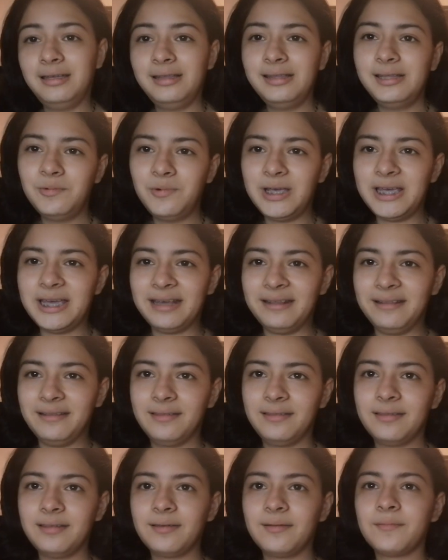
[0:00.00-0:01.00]
In the
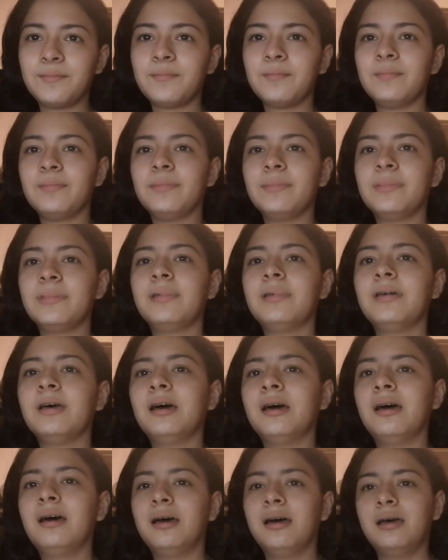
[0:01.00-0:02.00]
weekends.
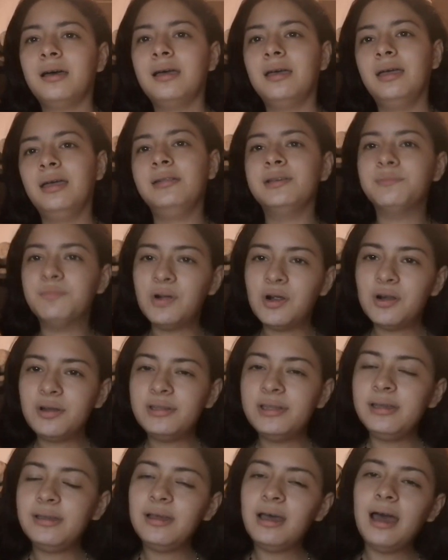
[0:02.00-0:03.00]
In the
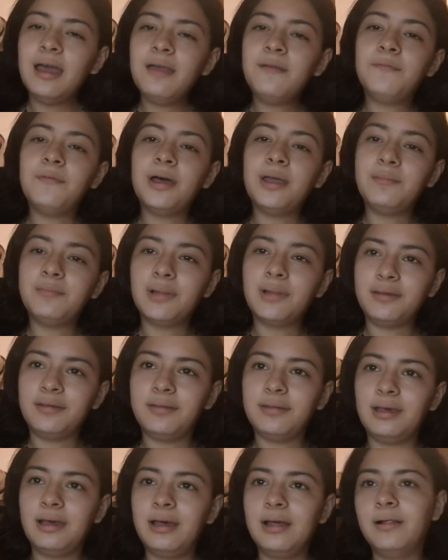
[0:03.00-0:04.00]
morning, I find
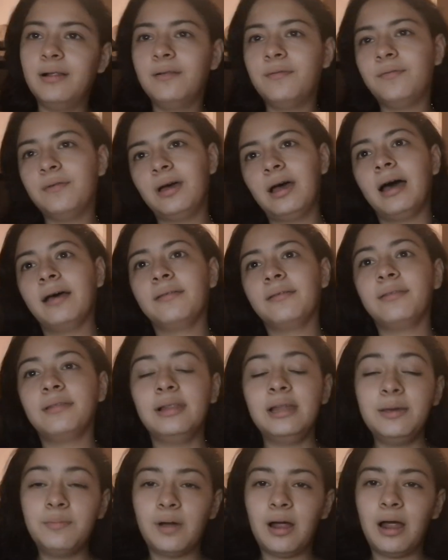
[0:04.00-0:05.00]
myself
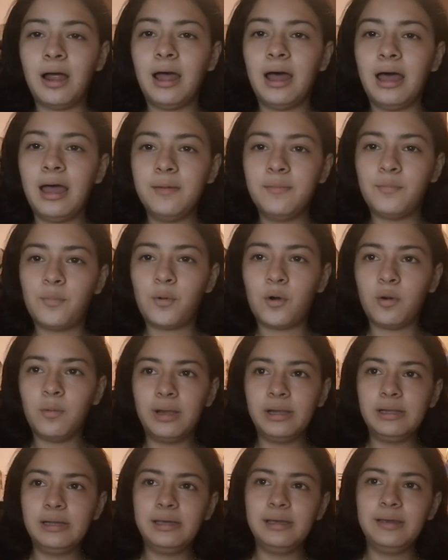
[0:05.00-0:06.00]
asleep. I
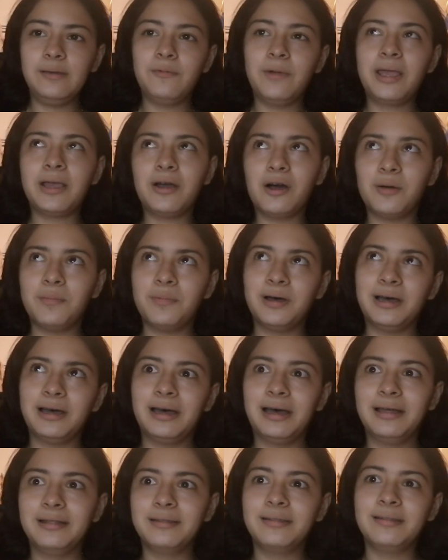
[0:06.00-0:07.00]
probably wake up
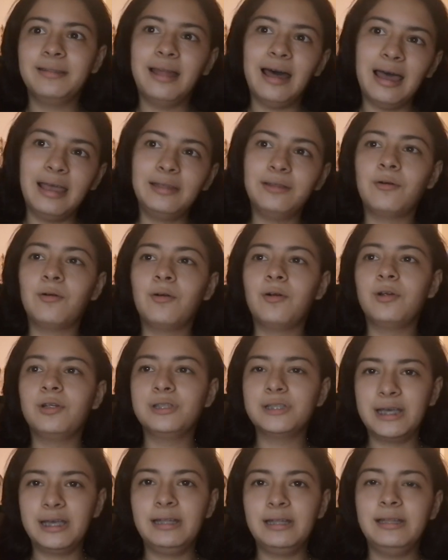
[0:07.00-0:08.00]
at 9 or
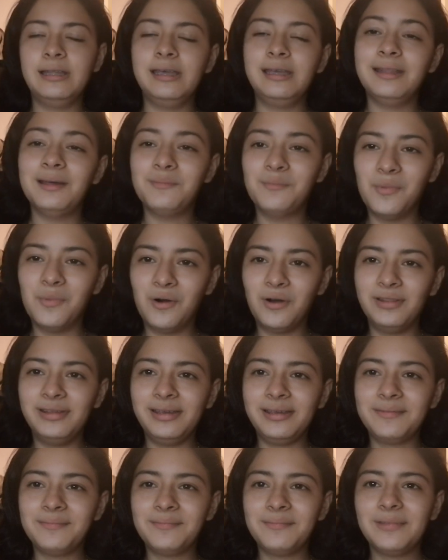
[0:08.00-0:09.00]
10 in the
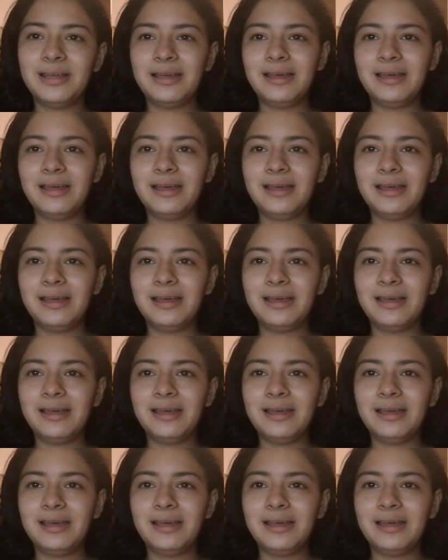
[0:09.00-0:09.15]
morning.